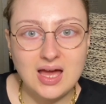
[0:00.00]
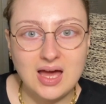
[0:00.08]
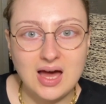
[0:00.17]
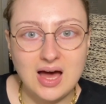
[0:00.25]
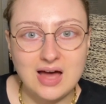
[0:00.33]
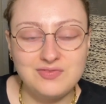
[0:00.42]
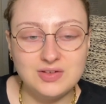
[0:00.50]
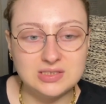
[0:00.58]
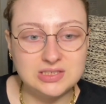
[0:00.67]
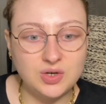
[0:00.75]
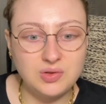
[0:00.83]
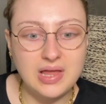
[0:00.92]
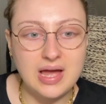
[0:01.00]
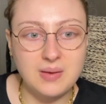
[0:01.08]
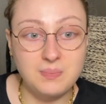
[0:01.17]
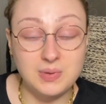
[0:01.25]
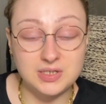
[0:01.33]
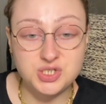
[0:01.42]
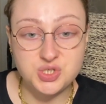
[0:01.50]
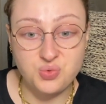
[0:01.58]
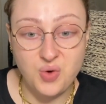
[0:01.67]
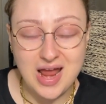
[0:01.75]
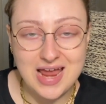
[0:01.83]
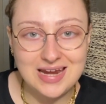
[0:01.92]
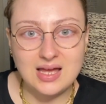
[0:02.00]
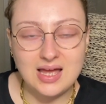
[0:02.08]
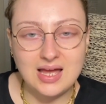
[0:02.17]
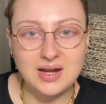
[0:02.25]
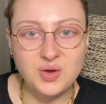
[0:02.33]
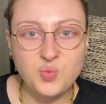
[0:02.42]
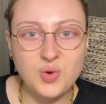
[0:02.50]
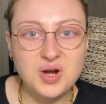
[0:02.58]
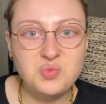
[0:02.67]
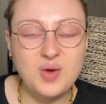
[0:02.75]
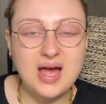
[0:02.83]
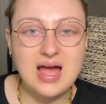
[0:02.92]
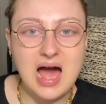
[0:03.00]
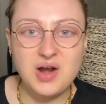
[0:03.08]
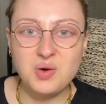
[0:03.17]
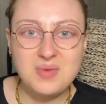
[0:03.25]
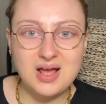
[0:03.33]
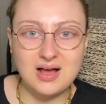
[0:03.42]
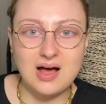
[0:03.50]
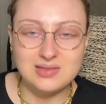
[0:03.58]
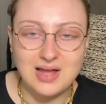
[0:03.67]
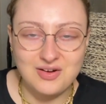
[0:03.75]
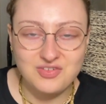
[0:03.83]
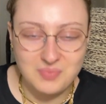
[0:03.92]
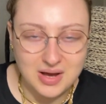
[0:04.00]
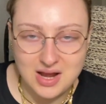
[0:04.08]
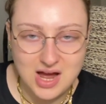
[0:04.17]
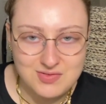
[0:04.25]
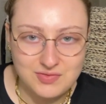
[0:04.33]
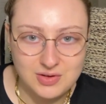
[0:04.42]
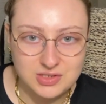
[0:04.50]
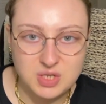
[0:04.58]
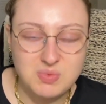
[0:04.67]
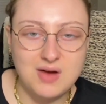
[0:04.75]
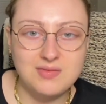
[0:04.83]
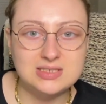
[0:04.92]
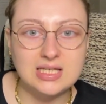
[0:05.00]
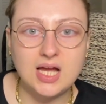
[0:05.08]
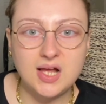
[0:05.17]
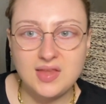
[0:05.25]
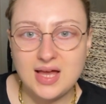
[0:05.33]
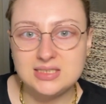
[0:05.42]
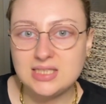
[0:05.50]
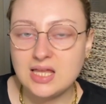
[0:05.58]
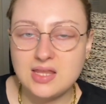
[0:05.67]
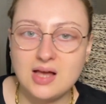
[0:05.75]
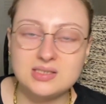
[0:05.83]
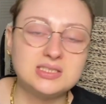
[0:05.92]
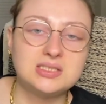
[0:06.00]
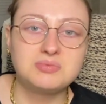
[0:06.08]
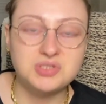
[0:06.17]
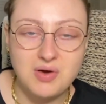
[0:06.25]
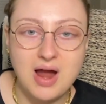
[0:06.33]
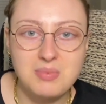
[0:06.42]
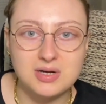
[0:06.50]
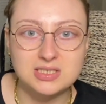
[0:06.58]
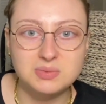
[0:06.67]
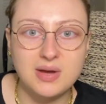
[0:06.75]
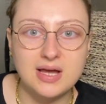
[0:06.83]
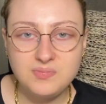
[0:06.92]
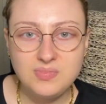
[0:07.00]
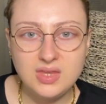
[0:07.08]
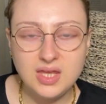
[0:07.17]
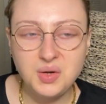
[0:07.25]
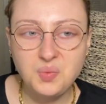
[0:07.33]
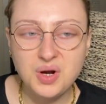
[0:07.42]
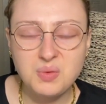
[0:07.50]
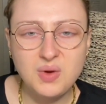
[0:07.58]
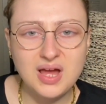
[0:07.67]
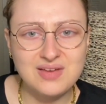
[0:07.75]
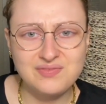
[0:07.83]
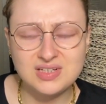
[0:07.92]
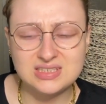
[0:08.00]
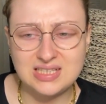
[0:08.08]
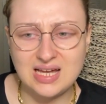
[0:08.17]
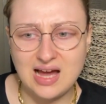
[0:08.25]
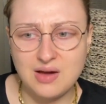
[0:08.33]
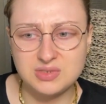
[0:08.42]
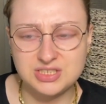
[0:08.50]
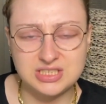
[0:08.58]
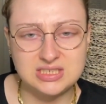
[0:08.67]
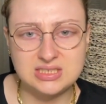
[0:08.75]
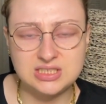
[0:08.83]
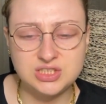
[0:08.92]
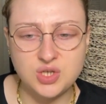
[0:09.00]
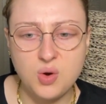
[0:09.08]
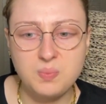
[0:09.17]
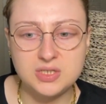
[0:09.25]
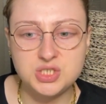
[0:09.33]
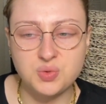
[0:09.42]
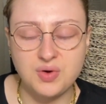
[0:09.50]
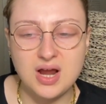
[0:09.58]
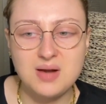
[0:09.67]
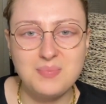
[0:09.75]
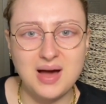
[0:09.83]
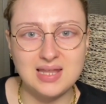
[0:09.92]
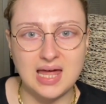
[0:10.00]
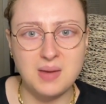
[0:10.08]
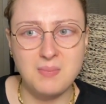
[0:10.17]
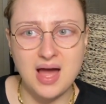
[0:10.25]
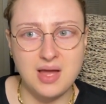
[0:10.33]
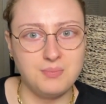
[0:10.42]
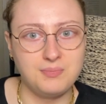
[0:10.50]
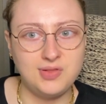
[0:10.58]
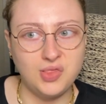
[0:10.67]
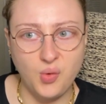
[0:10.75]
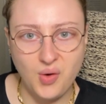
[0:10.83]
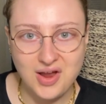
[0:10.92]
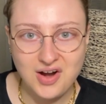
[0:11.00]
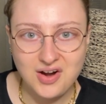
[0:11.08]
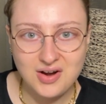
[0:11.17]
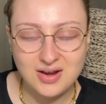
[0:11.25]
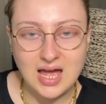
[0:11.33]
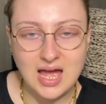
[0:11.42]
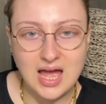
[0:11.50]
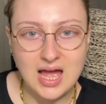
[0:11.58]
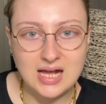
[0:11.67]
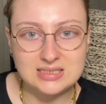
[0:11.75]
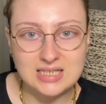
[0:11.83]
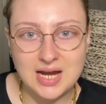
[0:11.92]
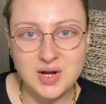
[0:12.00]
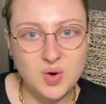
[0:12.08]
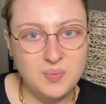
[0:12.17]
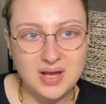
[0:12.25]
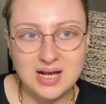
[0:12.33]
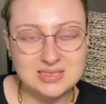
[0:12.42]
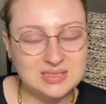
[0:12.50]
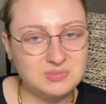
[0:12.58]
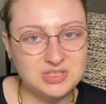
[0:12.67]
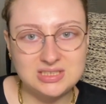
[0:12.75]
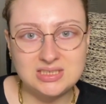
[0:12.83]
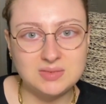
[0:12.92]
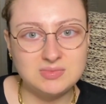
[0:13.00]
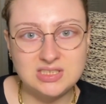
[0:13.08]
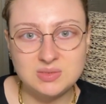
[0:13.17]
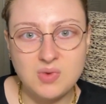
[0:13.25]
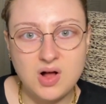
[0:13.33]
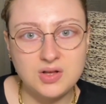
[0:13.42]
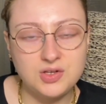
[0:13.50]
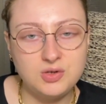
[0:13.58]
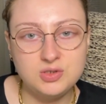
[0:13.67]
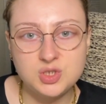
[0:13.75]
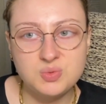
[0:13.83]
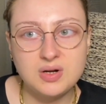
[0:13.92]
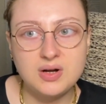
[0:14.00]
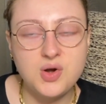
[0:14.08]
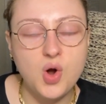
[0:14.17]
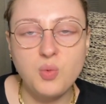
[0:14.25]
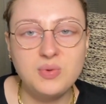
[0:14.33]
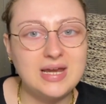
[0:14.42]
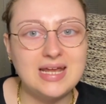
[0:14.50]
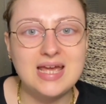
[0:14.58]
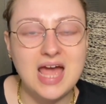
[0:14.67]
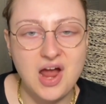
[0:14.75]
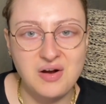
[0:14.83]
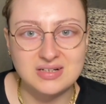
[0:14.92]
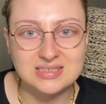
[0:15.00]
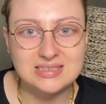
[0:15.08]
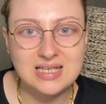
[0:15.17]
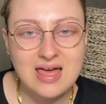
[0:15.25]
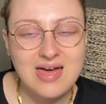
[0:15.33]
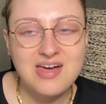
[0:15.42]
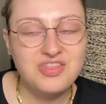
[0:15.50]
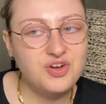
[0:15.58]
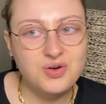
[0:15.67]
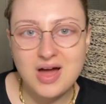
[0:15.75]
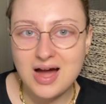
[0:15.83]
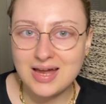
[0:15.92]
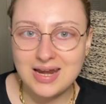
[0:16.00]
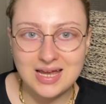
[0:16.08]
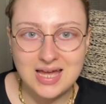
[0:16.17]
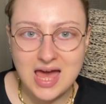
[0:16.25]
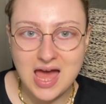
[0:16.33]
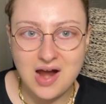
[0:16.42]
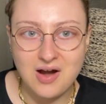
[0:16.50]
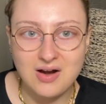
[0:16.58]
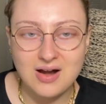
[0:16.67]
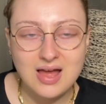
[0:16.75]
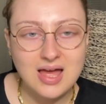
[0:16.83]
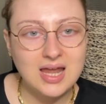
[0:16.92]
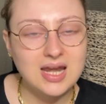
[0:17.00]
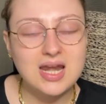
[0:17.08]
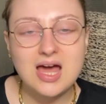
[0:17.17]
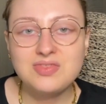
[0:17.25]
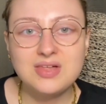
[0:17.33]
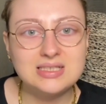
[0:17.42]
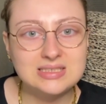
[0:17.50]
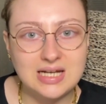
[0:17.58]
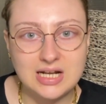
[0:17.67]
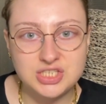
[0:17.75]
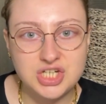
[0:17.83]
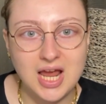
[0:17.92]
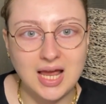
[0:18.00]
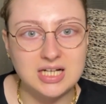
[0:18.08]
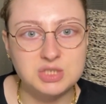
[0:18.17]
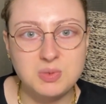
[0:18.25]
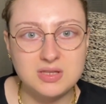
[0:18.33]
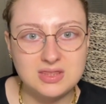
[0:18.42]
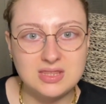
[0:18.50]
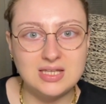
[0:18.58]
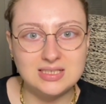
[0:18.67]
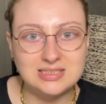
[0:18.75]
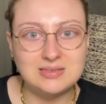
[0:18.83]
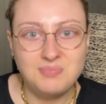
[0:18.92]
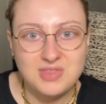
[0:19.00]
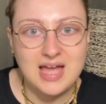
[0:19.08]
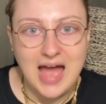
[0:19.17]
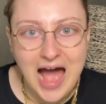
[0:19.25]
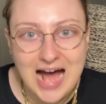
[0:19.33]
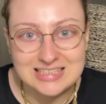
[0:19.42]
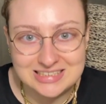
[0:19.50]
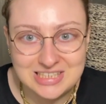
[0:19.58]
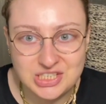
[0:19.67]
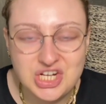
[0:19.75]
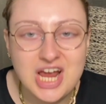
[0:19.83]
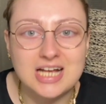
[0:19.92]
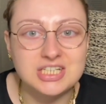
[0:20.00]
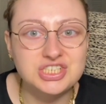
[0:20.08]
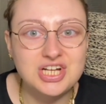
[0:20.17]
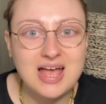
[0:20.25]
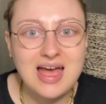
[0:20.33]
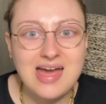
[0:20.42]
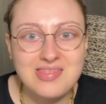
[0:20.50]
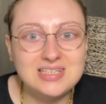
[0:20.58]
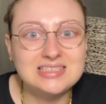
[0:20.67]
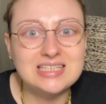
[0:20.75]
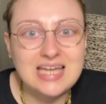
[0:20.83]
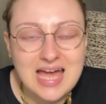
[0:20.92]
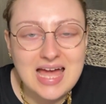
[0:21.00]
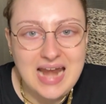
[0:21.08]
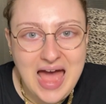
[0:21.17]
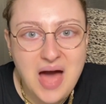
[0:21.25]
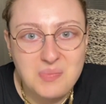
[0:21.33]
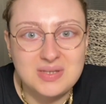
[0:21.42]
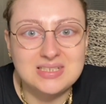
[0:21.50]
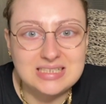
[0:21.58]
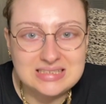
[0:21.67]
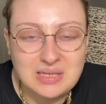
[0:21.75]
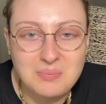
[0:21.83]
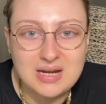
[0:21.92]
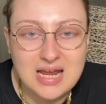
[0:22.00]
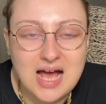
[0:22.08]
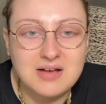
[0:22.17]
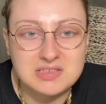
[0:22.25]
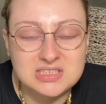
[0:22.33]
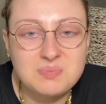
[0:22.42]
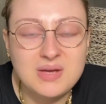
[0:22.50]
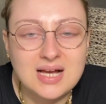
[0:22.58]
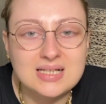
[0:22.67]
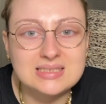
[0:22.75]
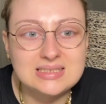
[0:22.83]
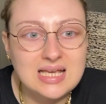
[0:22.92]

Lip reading: I feel so, like, betrayed. In a weird way, I don't make a lot of money off of YouTube, obviously. I only had 10,000 subscribers, but in a weird way, it feels like I was just so betrayed by, like, my employer. And I know because I'm just some small YouTuber, nobody cares. They're not gonna care. Nothing's gonna change, but something has to change. This can't happen to somebody else because